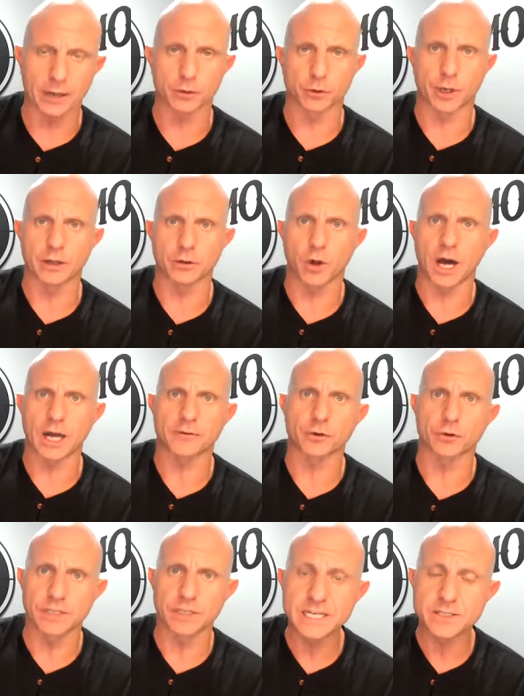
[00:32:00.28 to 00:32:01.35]
that okay, a lot of
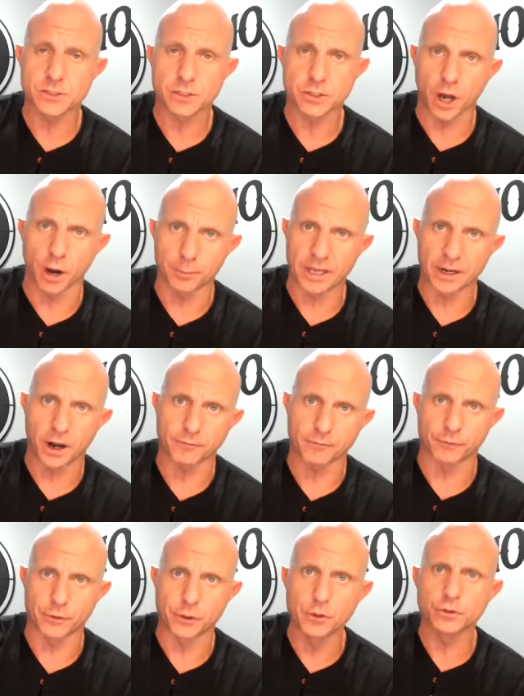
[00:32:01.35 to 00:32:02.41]
her leads come in off
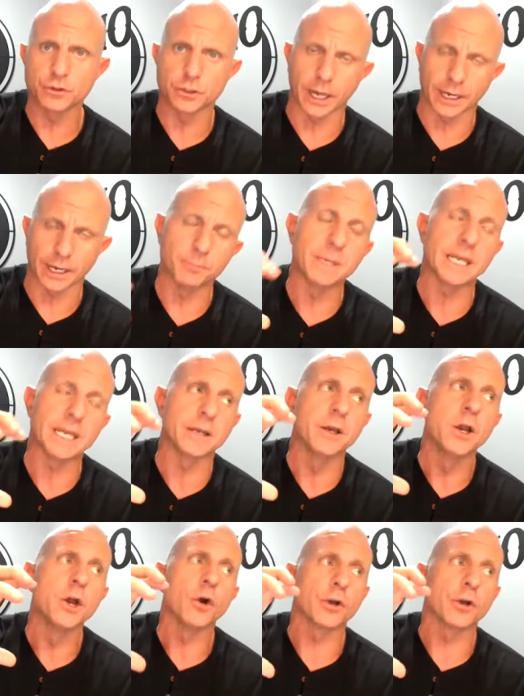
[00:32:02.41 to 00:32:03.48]
of YouTube, like meaning
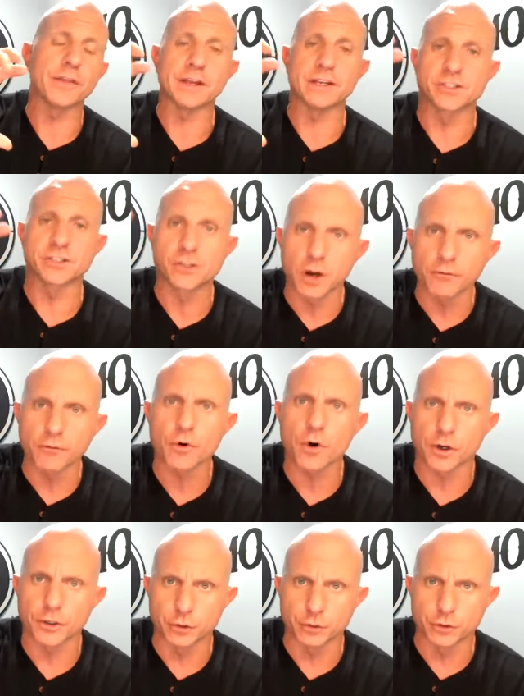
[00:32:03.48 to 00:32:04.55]
okay, they discover
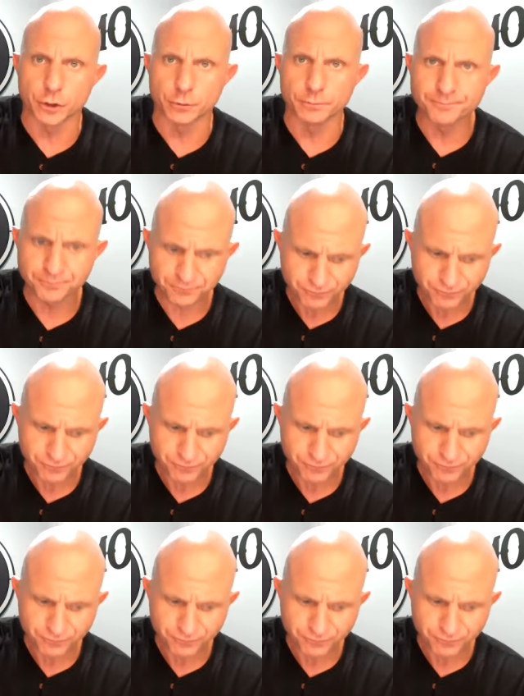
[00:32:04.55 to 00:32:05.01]
on YouTube